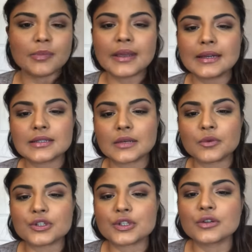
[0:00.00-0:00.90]
because it
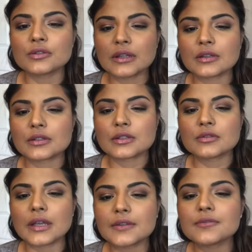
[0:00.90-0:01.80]
was too
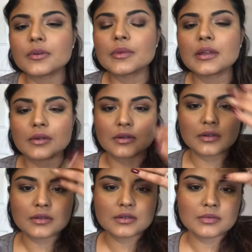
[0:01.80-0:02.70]
light for me,
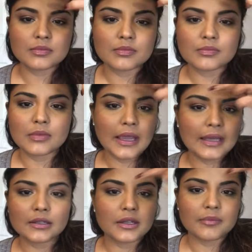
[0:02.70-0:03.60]
because I
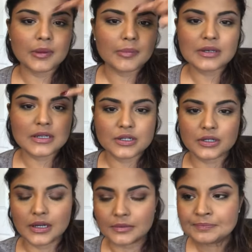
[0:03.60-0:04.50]
had a lot of pigmentation
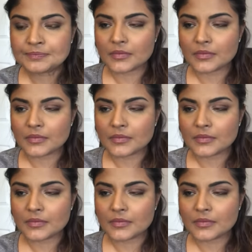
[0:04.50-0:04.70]
here.